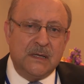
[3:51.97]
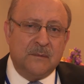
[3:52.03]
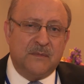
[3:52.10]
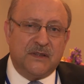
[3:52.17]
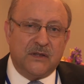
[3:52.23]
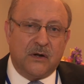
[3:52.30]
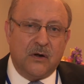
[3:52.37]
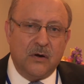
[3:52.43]

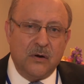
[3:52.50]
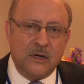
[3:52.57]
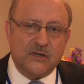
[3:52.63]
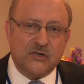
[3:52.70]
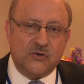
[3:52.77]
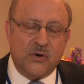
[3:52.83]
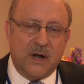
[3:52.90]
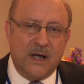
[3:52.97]
But the
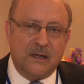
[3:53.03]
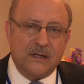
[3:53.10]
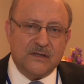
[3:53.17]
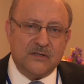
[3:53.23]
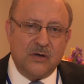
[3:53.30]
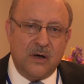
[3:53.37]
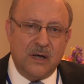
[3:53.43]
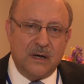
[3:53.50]
COURAGE trial
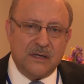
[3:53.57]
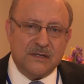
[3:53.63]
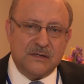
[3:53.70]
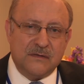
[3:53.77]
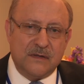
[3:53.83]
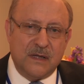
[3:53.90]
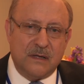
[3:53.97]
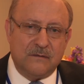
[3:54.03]
has taught
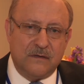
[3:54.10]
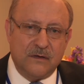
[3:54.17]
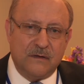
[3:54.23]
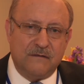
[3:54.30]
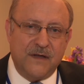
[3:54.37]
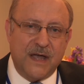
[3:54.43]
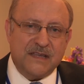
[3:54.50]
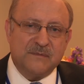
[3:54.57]
us that for
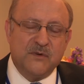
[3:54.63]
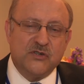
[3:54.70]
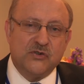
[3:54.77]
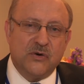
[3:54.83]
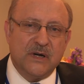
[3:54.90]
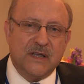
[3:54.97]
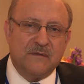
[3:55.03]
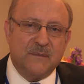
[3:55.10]
the vast
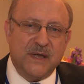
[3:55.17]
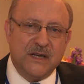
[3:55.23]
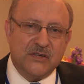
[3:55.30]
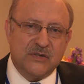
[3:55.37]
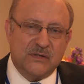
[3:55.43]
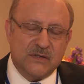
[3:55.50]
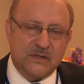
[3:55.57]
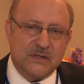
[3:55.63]
majority of
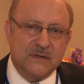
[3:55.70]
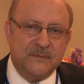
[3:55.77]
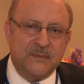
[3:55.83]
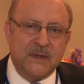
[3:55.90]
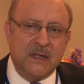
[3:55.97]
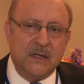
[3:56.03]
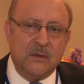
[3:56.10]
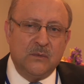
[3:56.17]
patients
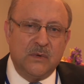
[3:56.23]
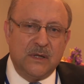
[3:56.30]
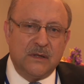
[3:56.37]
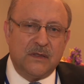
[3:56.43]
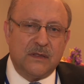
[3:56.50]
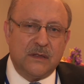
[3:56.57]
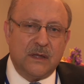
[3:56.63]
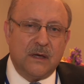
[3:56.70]

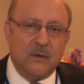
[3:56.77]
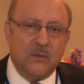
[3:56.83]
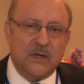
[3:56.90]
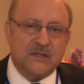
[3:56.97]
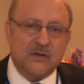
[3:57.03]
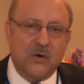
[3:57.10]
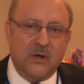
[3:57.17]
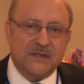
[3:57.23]
with uh,
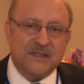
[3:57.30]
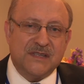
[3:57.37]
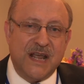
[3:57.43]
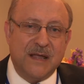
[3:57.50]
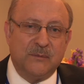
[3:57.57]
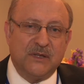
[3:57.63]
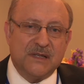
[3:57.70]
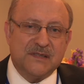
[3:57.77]
what's called
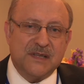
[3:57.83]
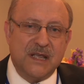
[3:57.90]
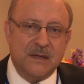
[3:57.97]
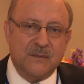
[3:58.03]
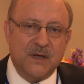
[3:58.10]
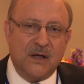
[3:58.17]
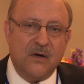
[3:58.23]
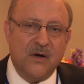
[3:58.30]
stable
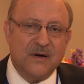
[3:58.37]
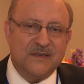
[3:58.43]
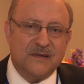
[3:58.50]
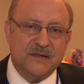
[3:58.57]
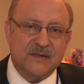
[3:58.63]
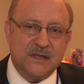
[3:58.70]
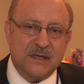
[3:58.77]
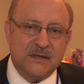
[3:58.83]
ischemic heart
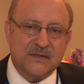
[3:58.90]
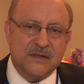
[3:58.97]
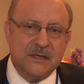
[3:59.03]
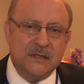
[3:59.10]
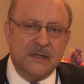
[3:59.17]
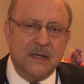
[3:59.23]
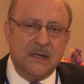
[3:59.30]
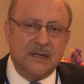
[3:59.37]
disease,
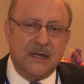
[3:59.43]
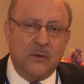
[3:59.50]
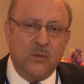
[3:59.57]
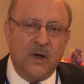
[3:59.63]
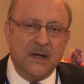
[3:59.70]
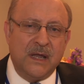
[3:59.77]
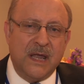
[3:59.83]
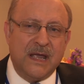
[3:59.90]
that
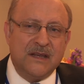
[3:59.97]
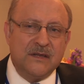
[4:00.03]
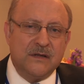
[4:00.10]
one can